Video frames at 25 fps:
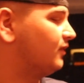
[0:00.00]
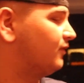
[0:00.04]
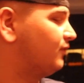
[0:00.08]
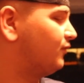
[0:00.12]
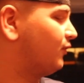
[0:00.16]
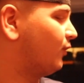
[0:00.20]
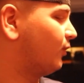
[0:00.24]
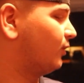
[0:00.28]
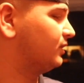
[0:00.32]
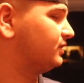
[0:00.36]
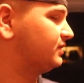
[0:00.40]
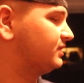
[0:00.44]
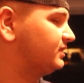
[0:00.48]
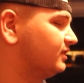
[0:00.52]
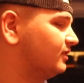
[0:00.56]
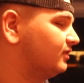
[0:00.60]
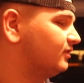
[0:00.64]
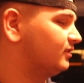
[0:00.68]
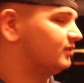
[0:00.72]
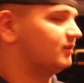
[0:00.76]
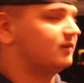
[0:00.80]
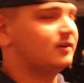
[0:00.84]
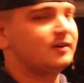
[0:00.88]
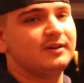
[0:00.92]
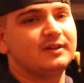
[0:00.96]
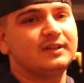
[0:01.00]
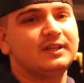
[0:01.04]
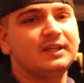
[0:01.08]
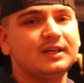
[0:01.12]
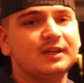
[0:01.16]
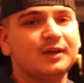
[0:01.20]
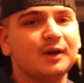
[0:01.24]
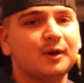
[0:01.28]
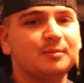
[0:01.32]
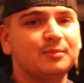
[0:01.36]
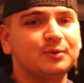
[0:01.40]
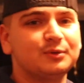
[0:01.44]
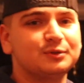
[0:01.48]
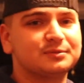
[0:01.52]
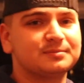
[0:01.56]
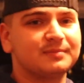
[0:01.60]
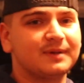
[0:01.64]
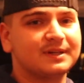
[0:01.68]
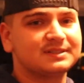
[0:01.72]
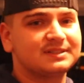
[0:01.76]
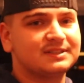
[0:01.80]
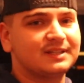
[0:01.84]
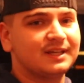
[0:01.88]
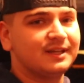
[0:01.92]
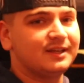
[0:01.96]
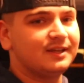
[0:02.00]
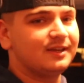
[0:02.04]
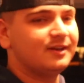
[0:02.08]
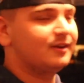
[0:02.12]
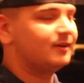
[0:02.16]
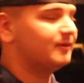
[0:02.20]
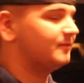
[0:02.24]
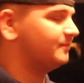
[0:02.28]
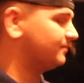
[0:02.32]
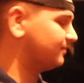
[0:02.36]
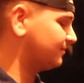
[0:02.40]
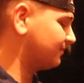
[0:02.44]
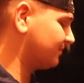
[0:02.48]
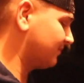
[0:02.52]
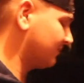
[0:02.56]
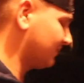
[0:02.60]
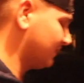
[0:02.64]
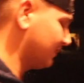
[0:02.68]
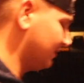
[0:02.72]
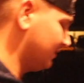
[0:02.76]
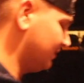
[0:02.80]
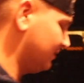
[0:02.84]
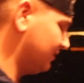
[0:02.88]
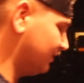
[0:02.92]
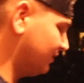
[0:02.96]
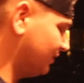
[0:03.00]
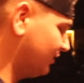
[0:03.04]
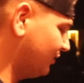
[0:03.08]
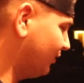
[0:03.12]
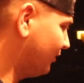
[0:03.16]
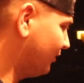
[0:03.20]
4-cylinder EcoBoost Mustang here. Now the